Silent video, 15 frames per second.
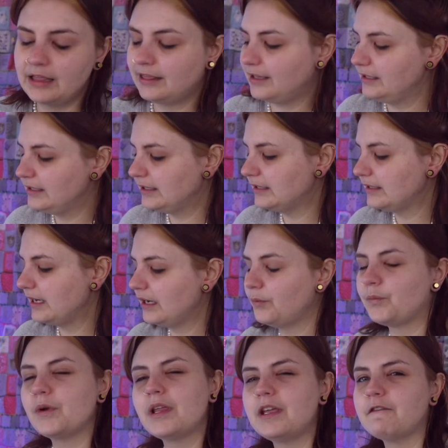This is like
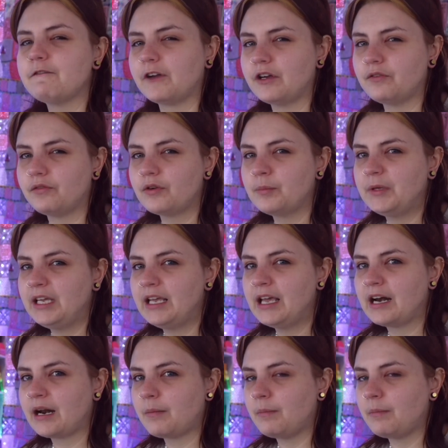really fun for me, and I